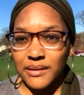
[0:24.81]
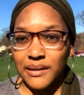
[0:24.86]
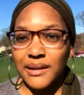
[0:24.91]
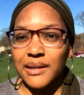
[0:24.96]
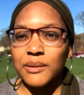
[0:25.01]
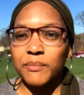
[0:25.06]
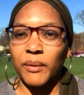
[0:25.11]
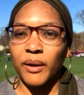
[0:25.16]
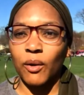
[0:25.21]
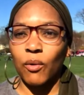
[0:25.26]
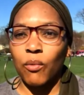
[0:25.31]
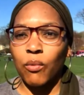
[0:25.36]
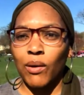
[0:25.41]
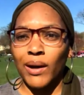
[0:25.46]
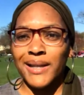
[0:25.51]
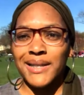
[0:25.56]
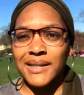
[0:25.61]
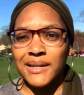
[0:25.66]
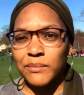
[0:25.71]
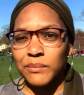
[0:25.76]
It's been
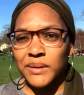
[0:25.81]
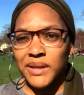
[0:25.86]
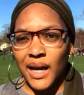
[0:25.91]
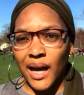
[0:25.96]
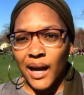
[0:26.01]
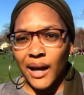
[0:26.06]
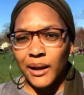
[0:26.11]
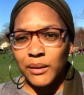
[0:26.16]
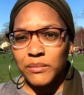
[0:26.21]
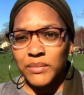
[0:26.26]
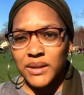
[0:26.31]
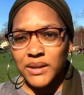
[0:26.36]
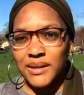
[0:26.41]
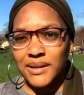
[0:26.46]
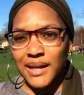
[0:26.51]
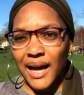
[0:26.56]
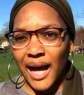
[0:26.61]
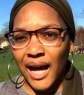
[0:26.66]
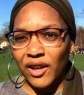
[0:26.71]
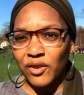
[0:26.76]
quite some time since
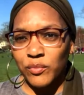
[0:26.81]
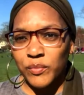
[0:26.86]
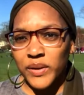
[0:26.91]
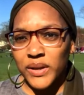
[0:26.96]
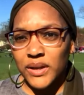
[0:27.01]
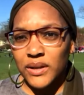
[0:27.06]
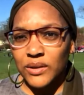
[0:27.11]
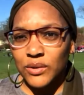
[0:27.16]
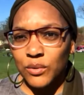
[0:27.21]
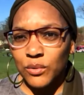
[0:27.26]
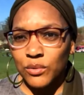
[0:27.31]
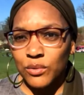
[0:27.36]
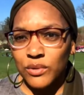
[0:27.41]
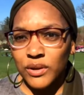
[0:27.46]
I've been in school.